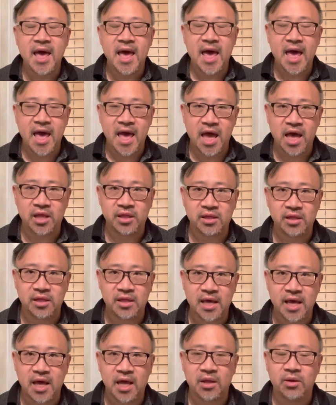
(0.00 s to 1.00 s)
and
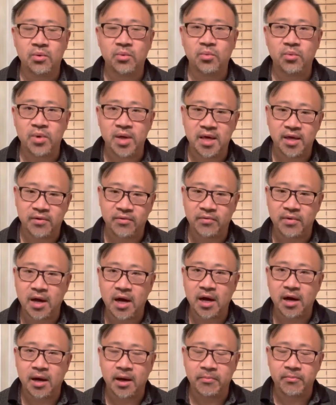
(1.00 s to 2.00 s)
then we can
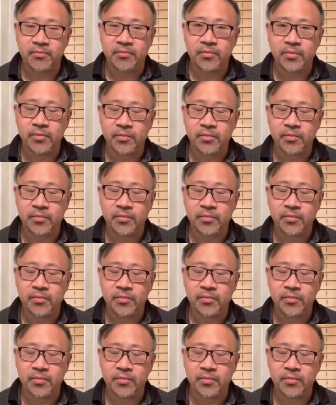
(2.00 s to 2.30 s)
um,